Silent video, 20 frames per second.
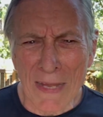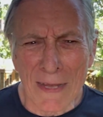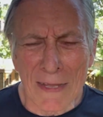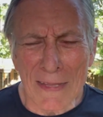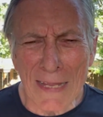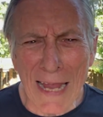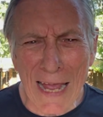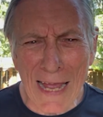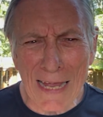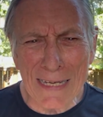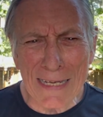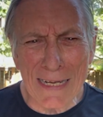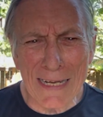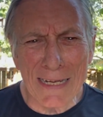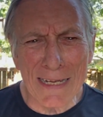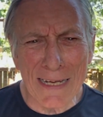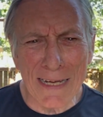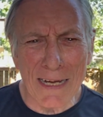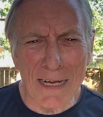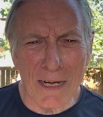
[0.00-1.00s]
The idea
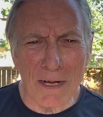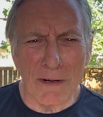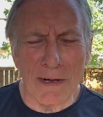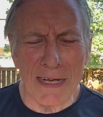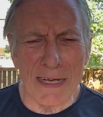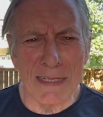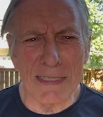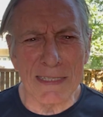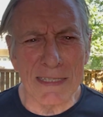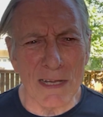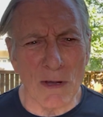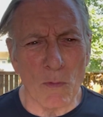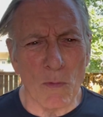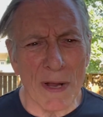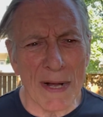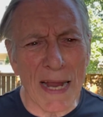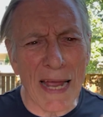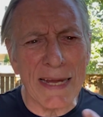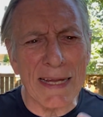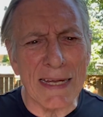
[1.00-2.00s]
here is that
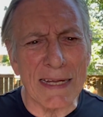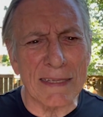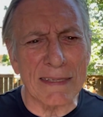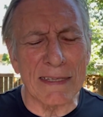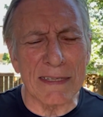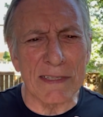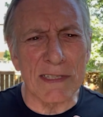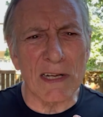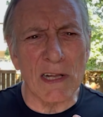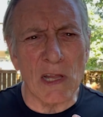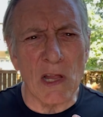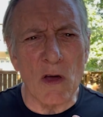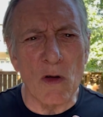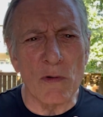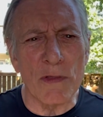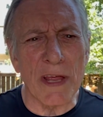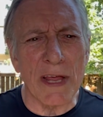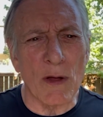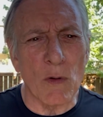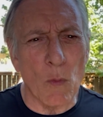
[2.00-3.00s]
when I get this
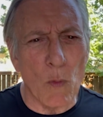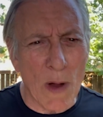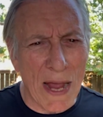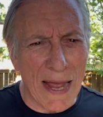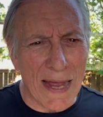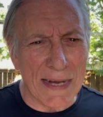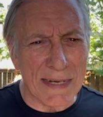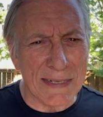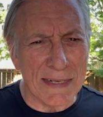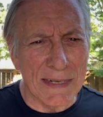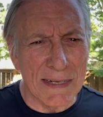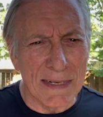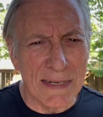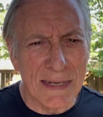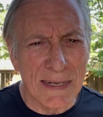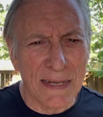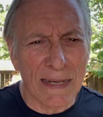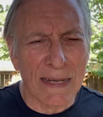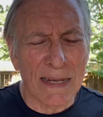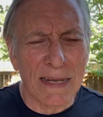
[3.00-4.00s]
clothing wet,
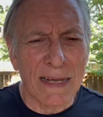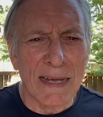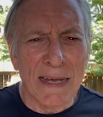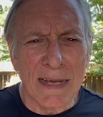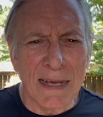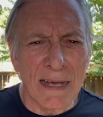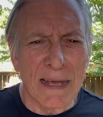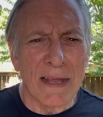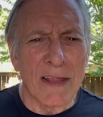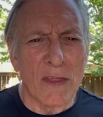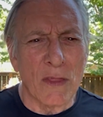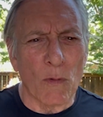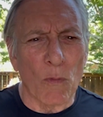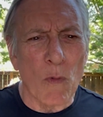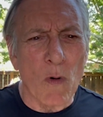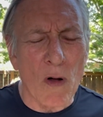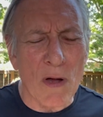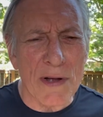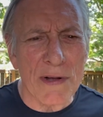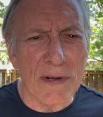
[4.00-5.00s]
the
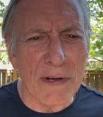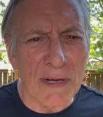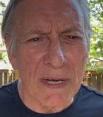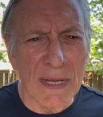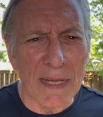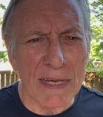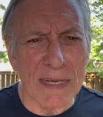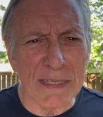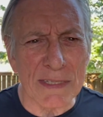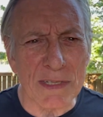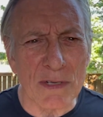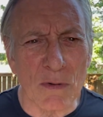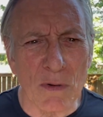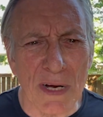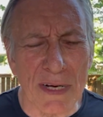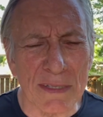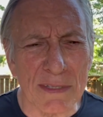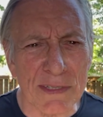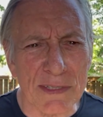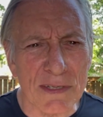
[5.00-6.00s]
water is
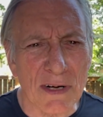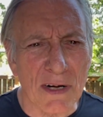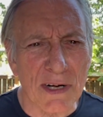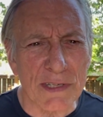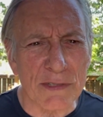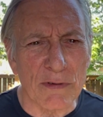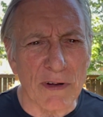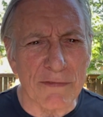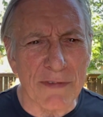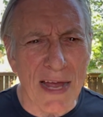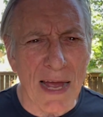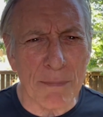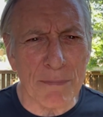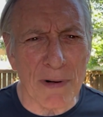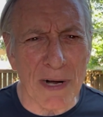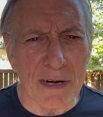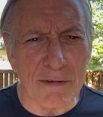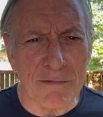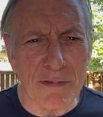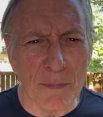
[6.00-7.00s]
going to start to
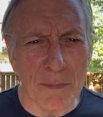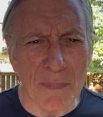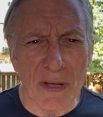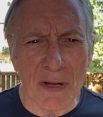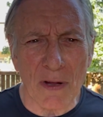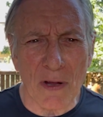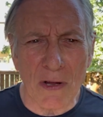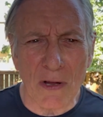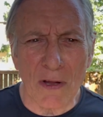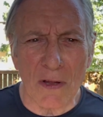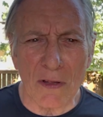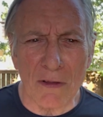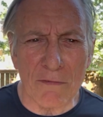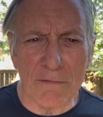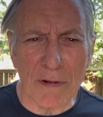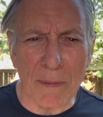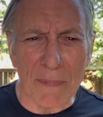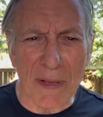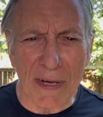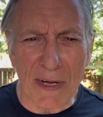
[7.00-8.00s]
evaporate from
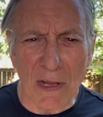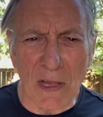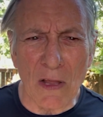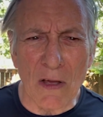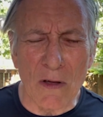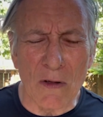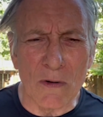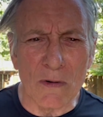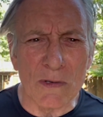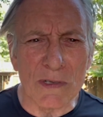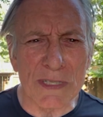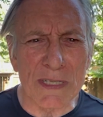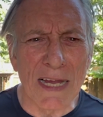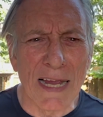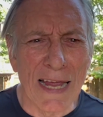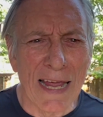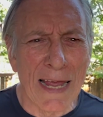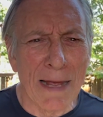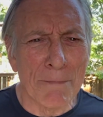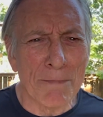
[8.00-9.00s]
the clothes,
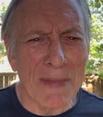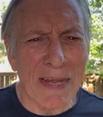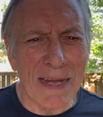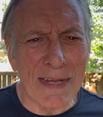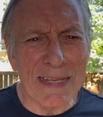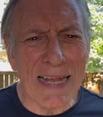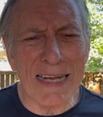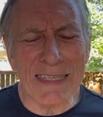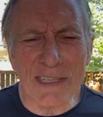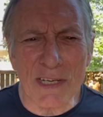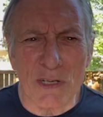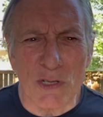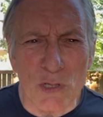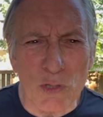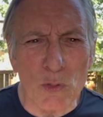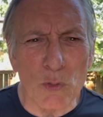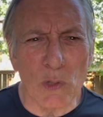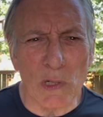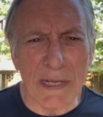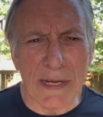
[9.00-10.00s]
and that's a
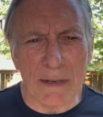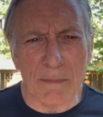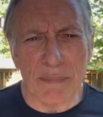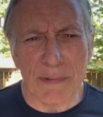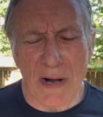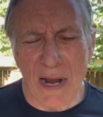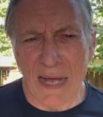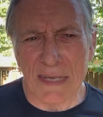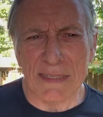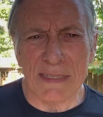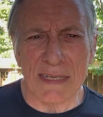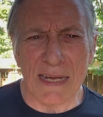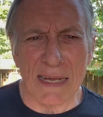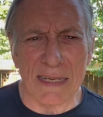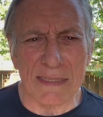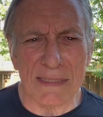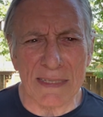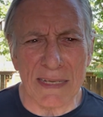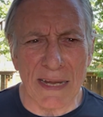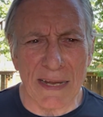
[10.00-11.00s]
cooling
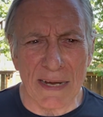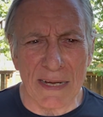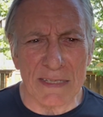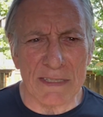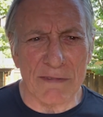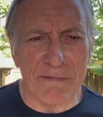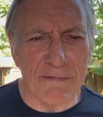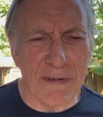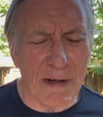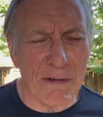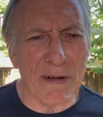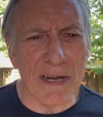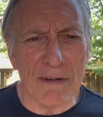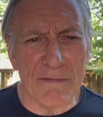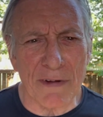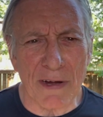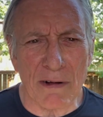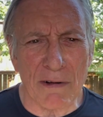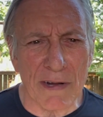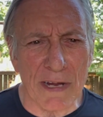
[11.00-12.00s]
process, and it's very,
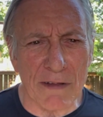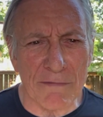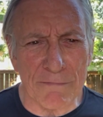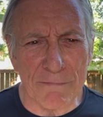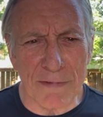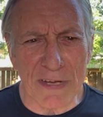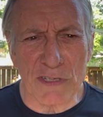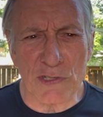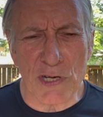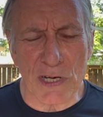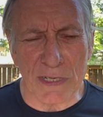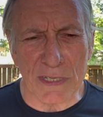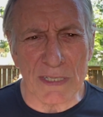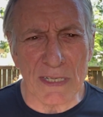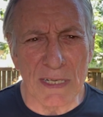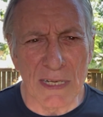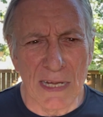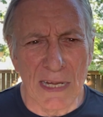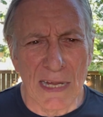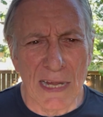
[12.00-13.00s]
very efficient
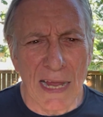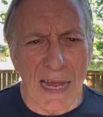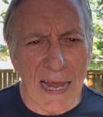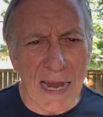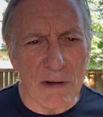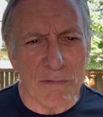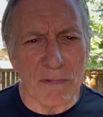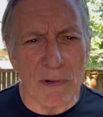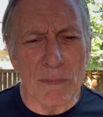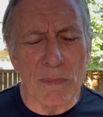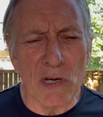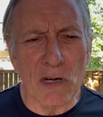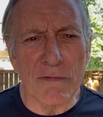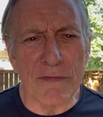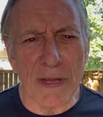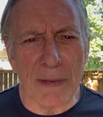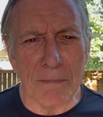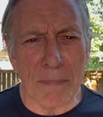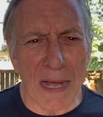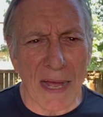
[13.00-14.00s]
at
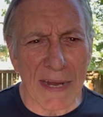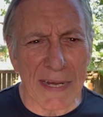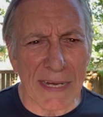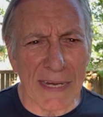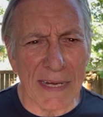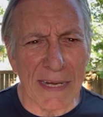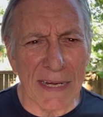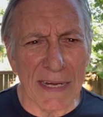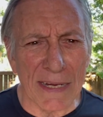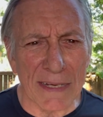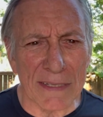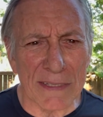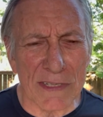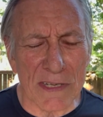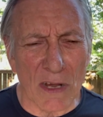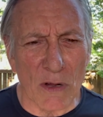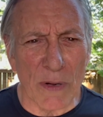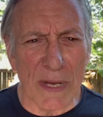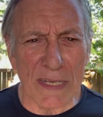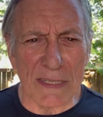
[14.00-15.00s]
removing body heat.
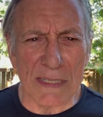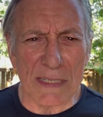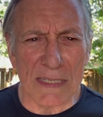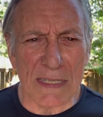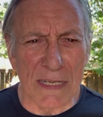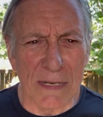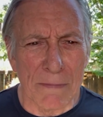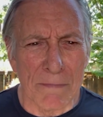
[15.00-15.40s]
So it's